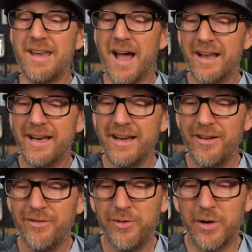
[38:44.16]

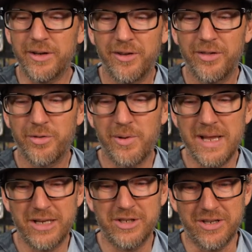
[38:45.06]
nine foot three
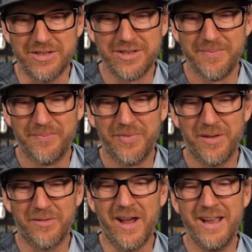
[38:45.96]
inches,
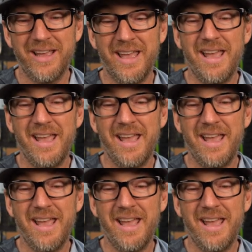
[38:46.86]
right?